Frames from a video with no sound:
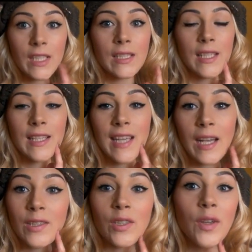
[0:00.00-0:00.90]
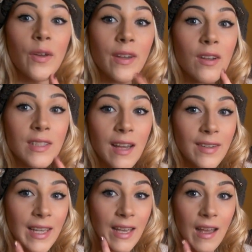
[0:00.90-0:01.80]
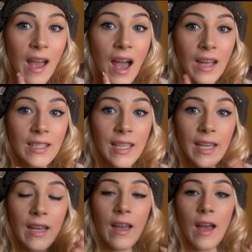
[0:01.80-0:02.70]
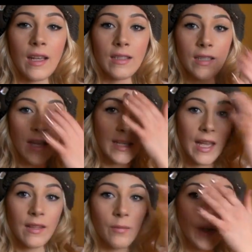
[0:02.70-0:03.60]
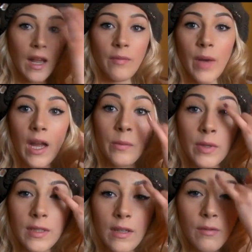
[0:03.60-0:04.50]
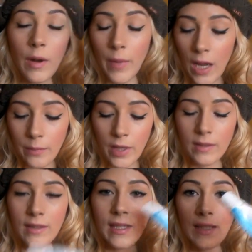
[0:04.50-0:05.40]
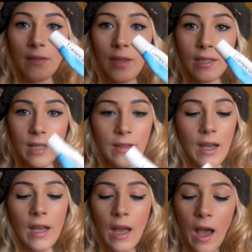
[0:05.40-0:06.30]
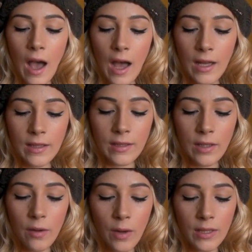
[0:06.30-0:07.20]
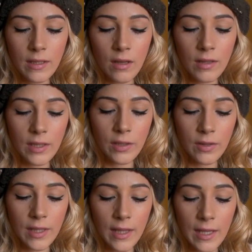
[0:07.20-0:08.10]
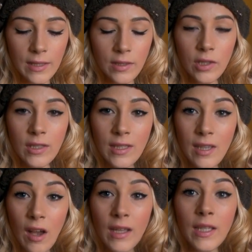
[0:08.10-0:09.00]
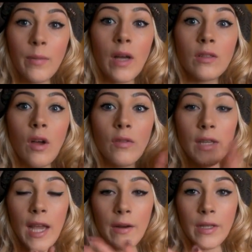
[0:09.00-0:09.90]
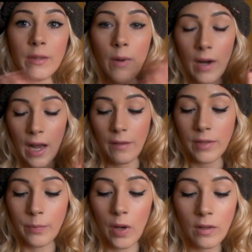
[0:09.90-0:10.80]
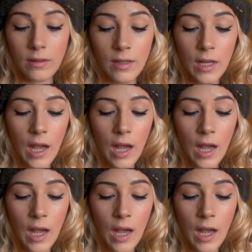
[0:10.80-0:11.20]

zit action going on down here, and I get them when I have my eyebrows done around my eyebrows and things like that. And so I started using this, just a tiny amount on the areas where I have spots,